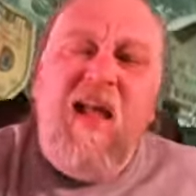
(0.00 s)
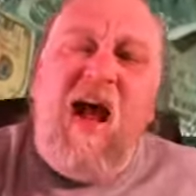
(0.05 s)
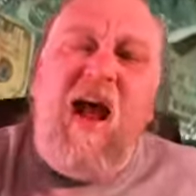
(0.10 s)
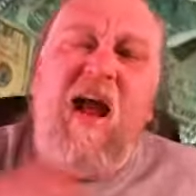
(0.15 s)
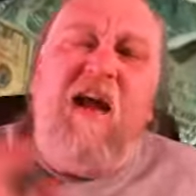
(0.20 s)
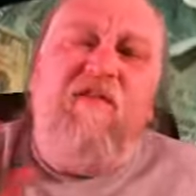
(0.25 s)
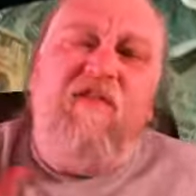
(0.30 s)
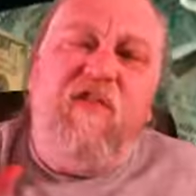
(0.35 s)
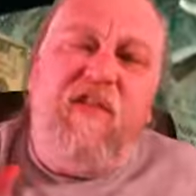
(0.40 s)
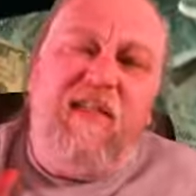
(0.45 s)

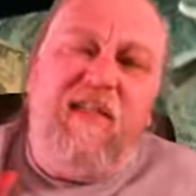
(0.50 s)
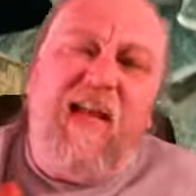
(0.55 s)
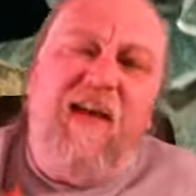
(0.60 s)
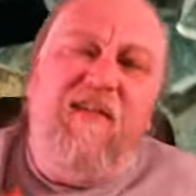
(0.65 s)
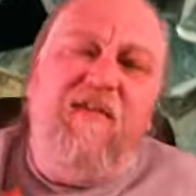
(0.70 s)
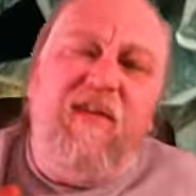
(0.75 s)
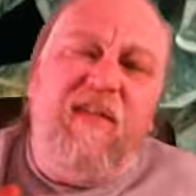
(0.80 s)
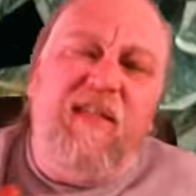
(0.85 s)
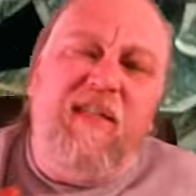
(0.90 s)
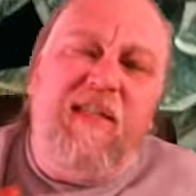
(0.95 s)
I have
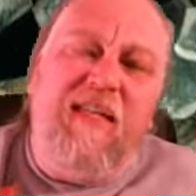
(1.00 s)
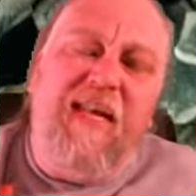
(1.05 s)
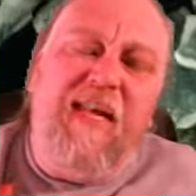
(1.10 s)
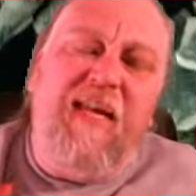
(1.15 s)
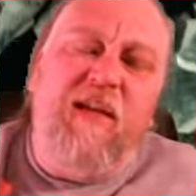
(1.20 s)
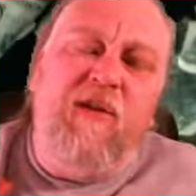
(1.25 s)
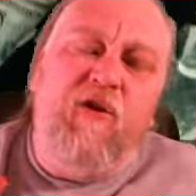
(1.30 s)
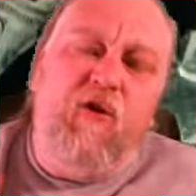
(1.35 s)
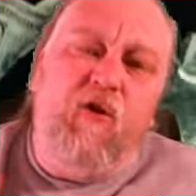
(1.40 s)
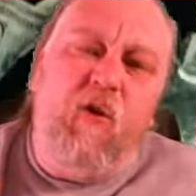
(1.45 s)

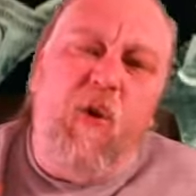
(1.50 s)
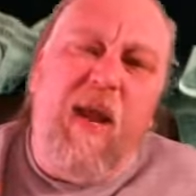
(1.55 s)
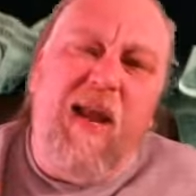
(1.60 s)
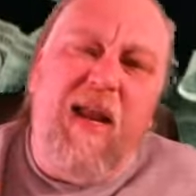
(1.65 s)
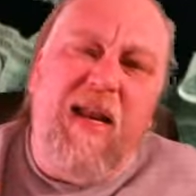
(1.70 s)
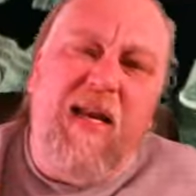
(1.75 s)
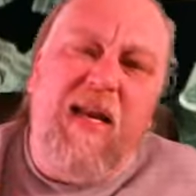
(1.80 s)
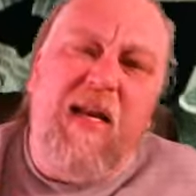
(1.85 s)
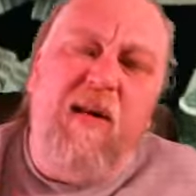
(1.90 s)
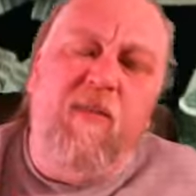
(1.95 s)
17
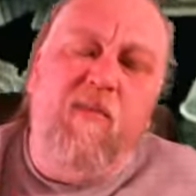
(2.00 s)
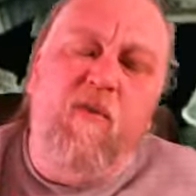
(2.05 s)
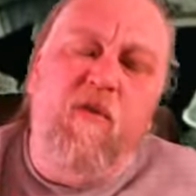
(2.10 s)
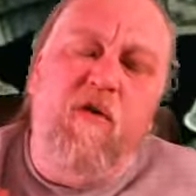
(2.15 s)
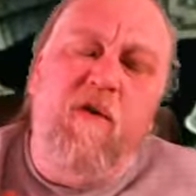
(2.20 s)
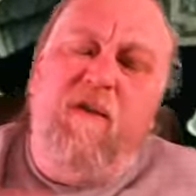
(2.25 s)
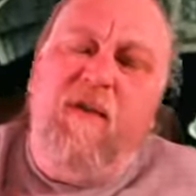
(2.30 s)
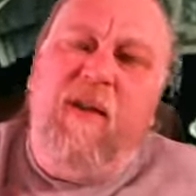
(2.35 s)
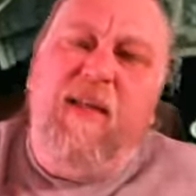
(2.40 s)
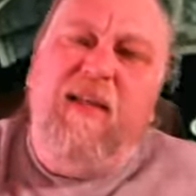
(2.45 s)
training
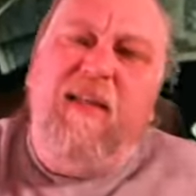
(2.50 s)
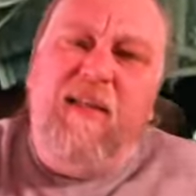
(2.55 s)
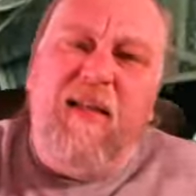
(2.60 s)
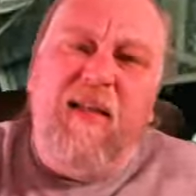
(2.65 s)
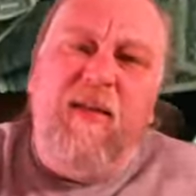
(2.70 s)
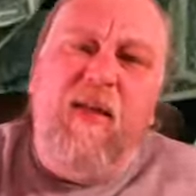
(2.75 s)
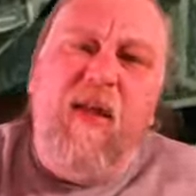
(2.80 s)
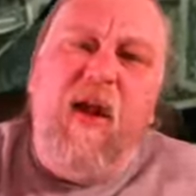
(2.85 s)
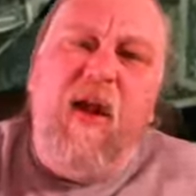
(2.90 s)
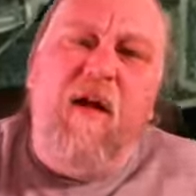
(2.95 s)
movies
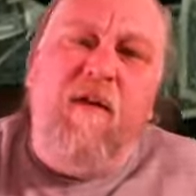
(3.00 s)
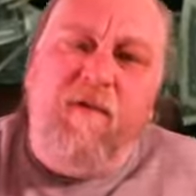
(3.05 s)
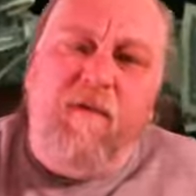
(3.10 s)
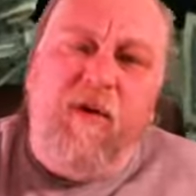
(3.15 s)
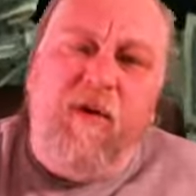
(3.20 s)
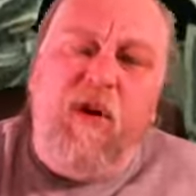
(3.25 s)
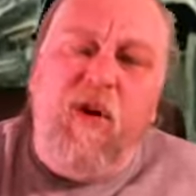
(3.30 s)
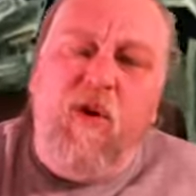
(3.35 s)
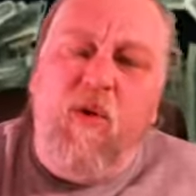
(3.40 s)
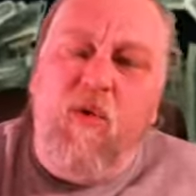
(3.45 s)
in there
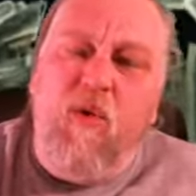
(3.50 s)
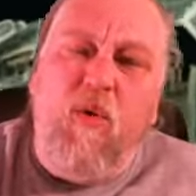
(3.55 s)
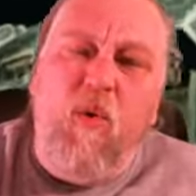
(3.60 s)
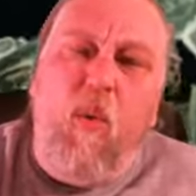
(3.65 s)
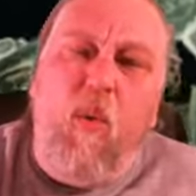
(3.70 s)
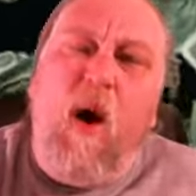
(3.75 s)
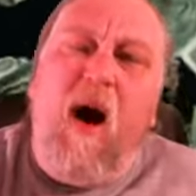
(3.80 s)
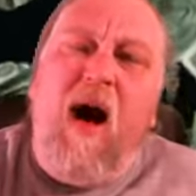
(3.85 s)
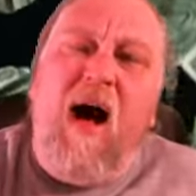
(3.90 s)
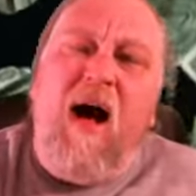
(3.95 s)
for you to
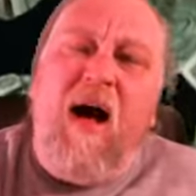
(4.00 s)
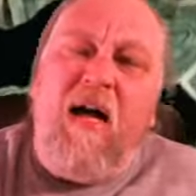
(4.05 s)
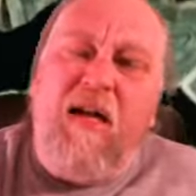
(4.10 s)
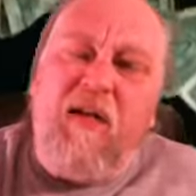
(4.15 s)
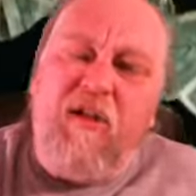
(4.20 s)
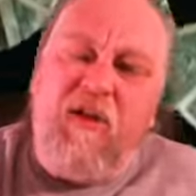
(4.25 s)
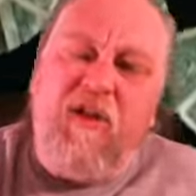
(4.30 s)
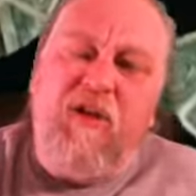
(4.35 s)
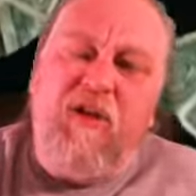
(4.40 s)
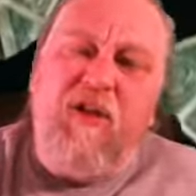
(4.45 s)

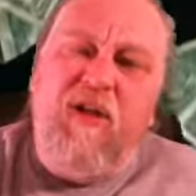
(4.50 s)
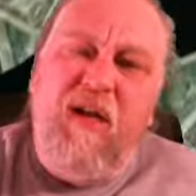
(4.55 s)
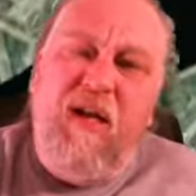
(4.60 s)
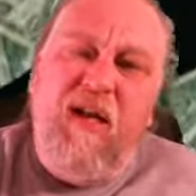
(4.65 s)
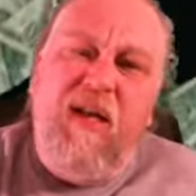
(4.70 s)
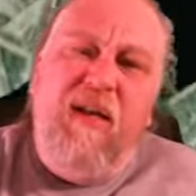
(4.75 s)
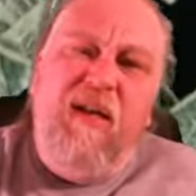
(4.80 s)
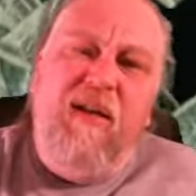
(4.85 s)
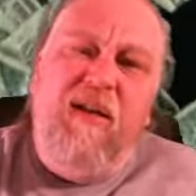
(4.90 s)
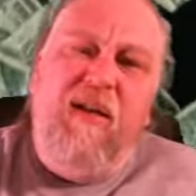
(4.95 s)
watch.
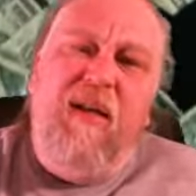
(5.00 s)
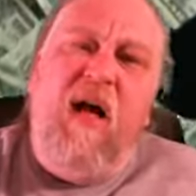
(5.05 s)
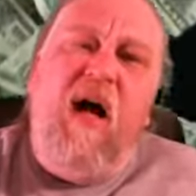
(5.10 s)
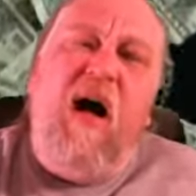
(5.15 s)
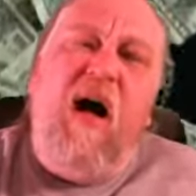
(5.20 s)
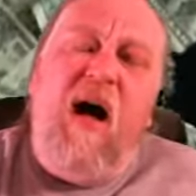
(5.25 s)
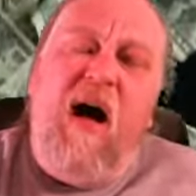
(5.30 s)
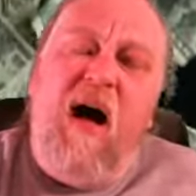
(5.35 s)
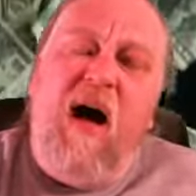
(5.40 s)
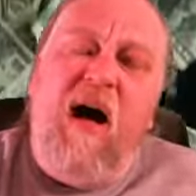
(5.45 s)

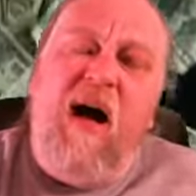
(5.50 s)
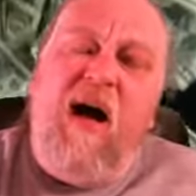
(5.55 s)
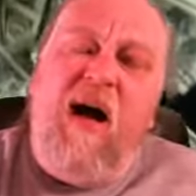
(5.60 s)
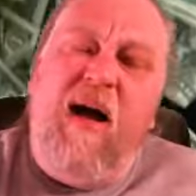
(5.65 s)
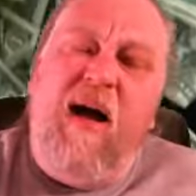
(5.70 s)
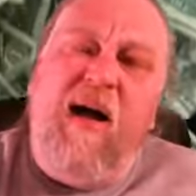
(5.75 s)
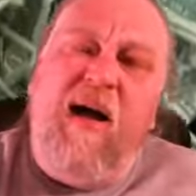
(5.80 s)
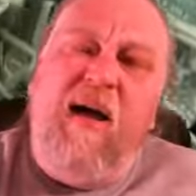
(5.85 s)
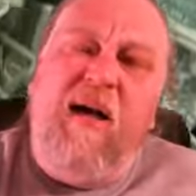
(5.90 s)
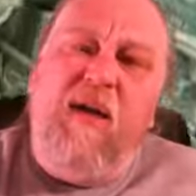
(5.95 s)

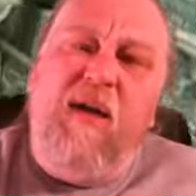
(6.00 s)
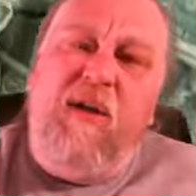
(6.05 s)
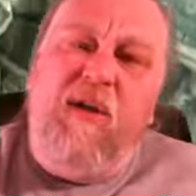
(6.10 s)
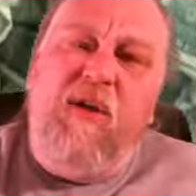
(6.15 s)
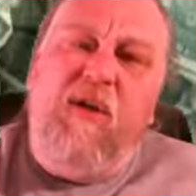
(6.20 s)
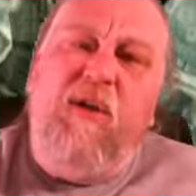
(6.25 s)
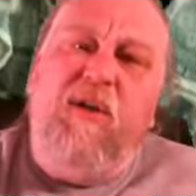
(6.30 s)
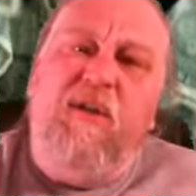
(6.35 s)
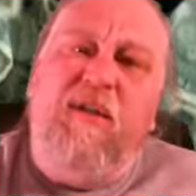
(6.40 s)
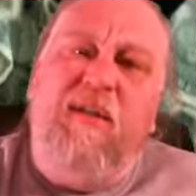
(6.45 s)

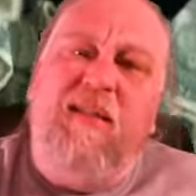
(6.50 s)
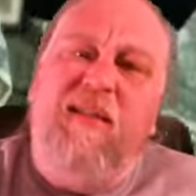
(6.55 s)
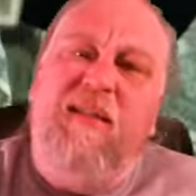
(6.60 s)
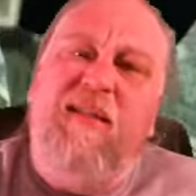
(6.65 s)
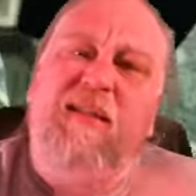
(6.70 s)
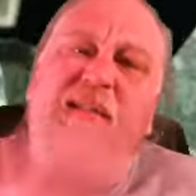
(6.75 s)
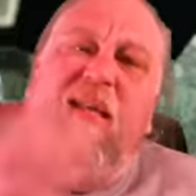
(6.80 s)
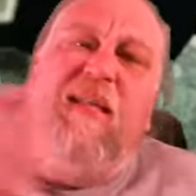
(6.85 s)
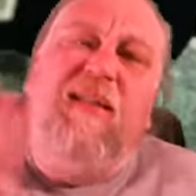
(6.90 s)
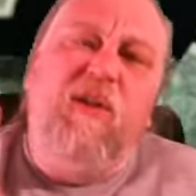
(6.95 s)

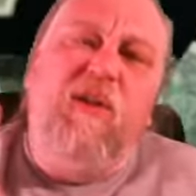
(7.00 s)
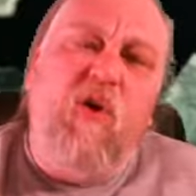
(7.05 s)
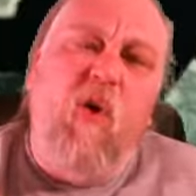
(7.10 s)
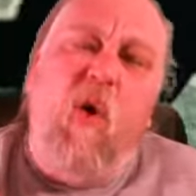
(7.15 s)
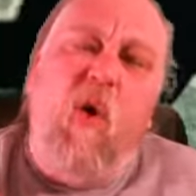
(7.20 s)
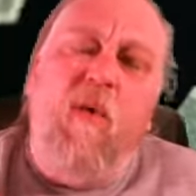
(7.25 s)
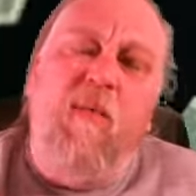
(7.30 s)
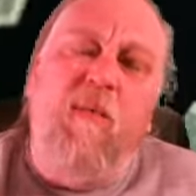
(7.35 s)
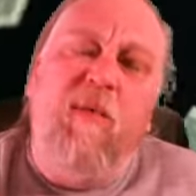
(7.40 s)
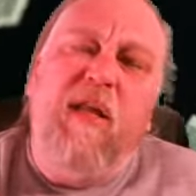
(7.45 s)
It's
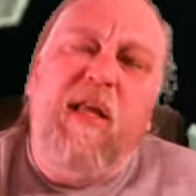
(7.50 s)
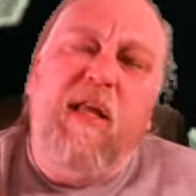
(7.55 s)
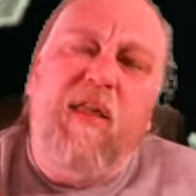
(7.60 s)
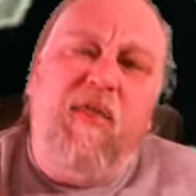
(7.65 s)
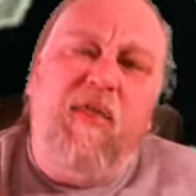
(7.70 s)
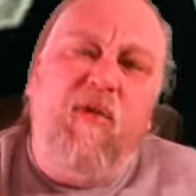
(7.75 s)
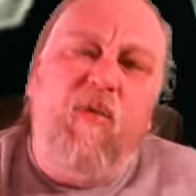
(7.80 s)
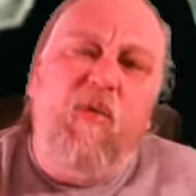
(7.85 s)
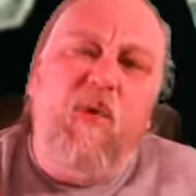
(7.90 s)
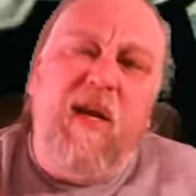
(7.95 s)
normally
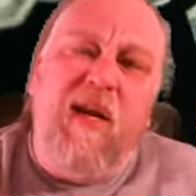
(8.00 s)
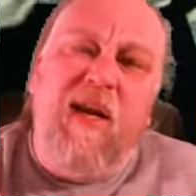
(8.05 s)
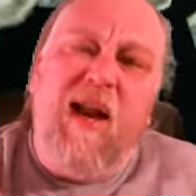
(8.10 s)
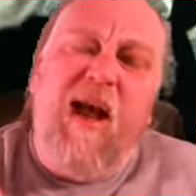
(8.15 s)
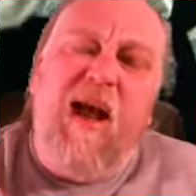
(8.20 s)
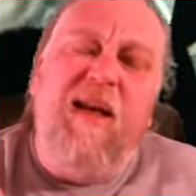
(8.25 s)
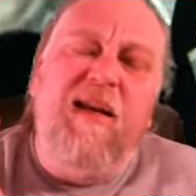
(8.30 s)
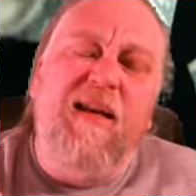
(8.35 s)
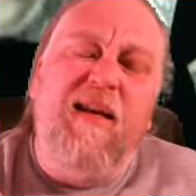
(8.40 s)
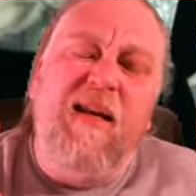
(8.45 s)

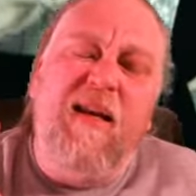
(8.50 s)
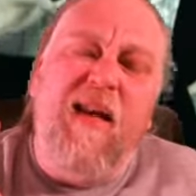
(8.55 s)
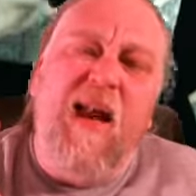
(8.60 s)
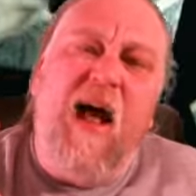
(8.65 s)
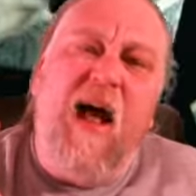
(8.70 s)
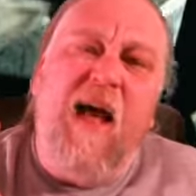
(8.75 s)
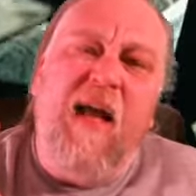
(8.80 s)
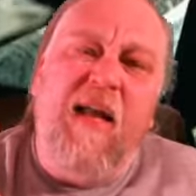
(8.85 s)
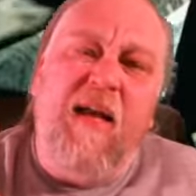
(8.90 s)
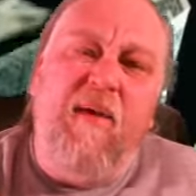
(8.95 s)

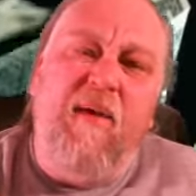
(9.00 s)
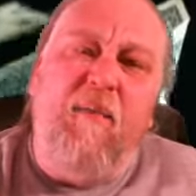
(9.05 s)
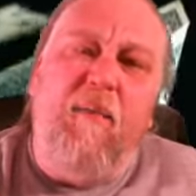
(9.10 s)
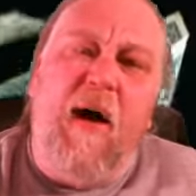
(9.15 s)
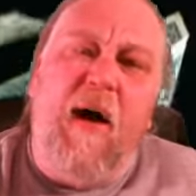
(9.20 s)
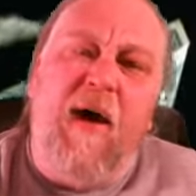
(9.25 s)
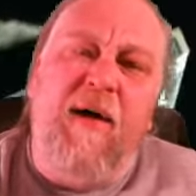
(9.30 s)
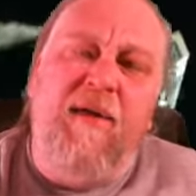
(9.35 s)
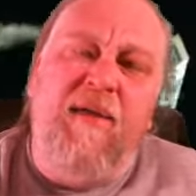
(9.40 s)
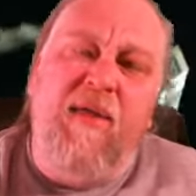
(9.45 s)
$3.99 a
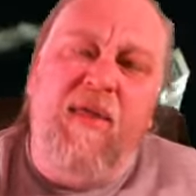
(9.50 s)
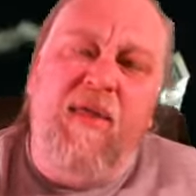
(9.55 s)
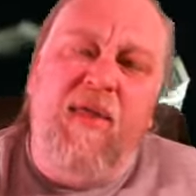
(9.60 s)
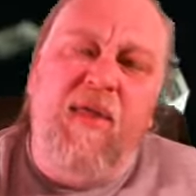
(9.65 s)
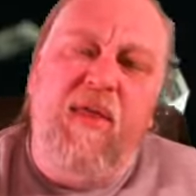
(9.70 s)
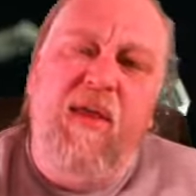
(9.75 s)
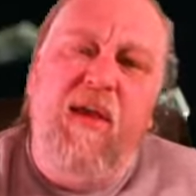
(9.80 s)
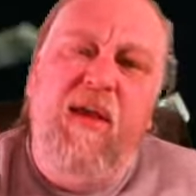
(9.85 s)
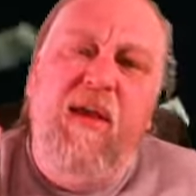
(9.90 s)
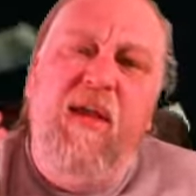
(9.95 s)
month.